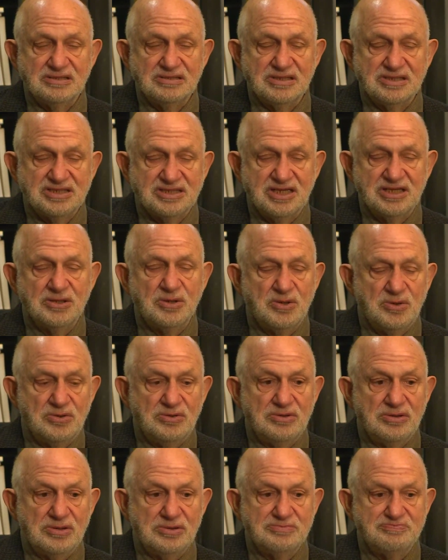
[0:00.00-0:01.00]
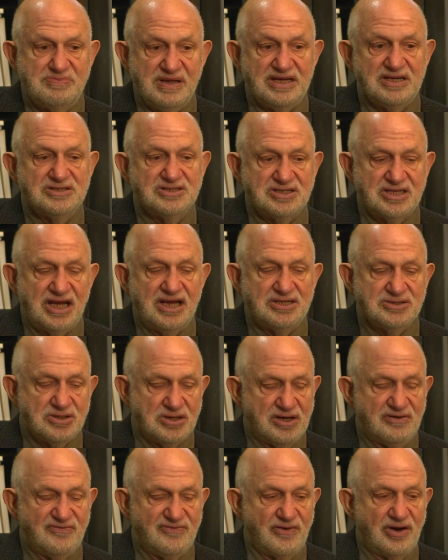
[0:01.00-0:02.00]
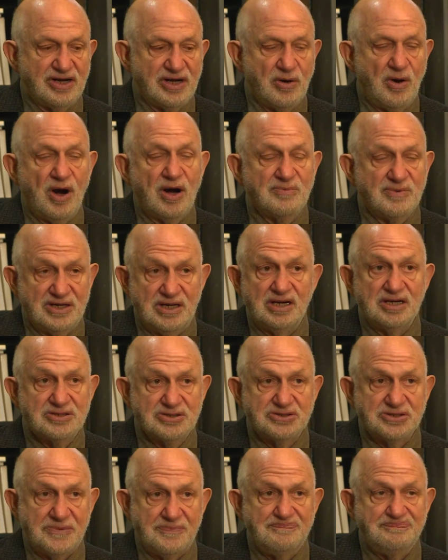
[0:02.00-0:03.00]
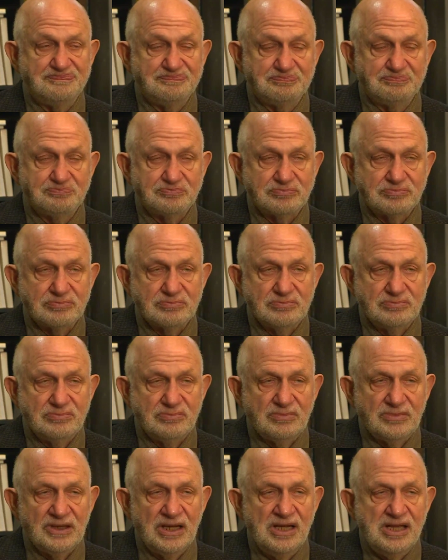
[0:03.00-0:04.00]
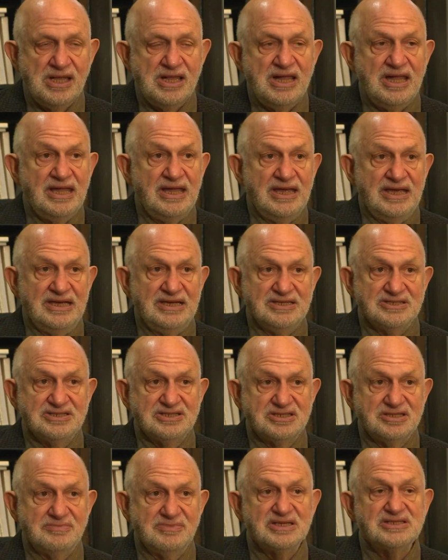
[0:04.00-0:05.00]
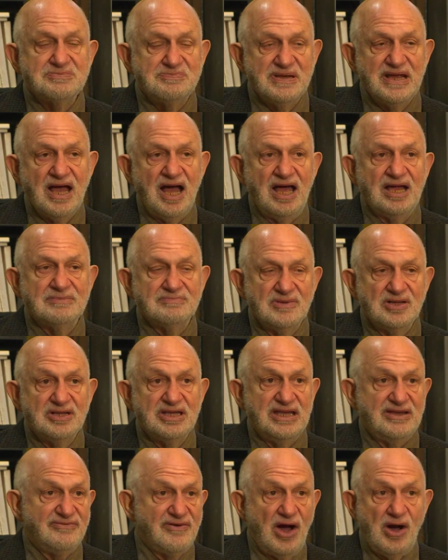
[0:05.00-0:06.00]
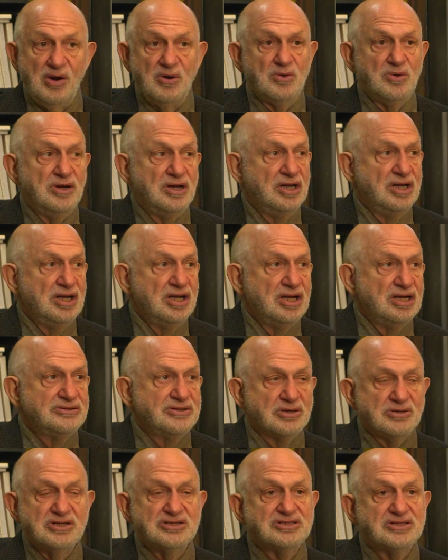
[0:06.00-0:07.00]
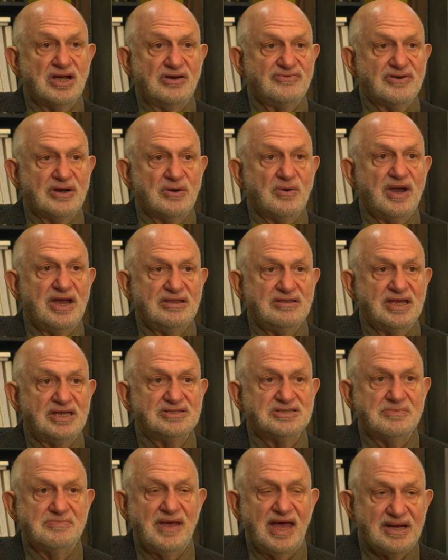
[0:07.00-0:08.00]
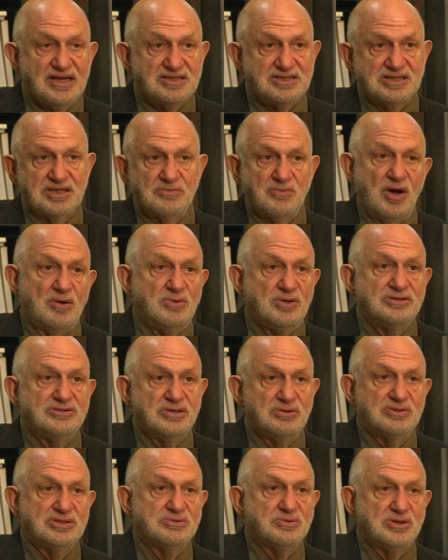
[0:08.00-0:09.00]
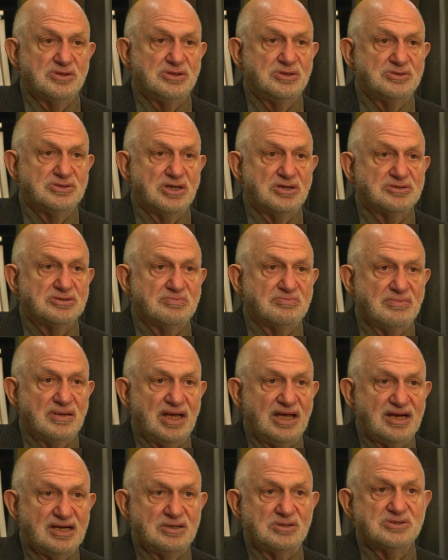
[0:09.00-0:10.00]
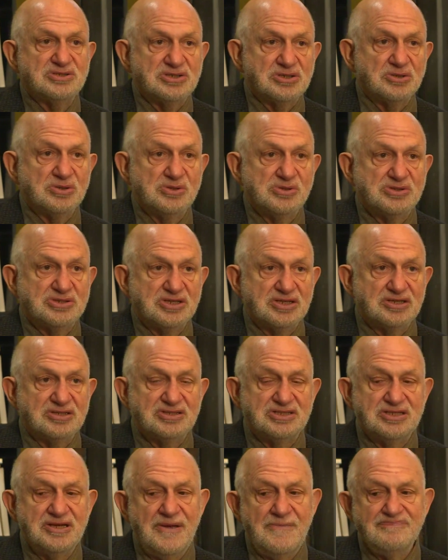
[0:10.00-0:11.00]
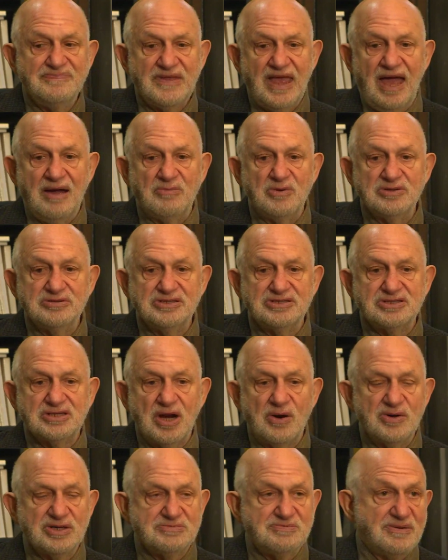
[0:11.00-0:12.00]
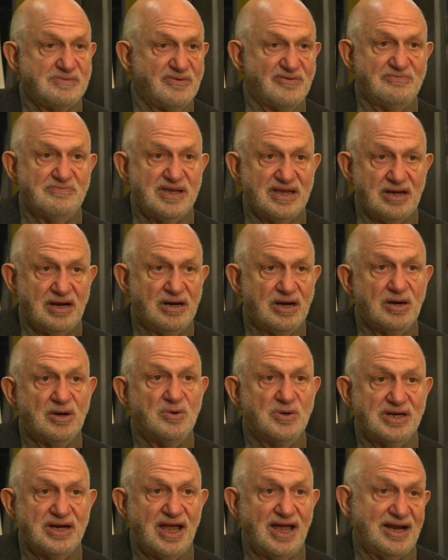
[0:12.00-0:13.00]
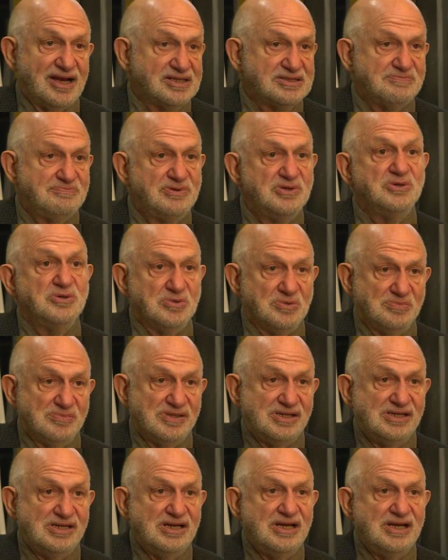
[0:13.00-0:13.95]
the single biggest danger confronting harm reduction is the misbegotten belief, oh, they're discovering great things in medicine. What we'll do is we'll use those medical solutions and we'll discourage people from being heroin addicts. Boom.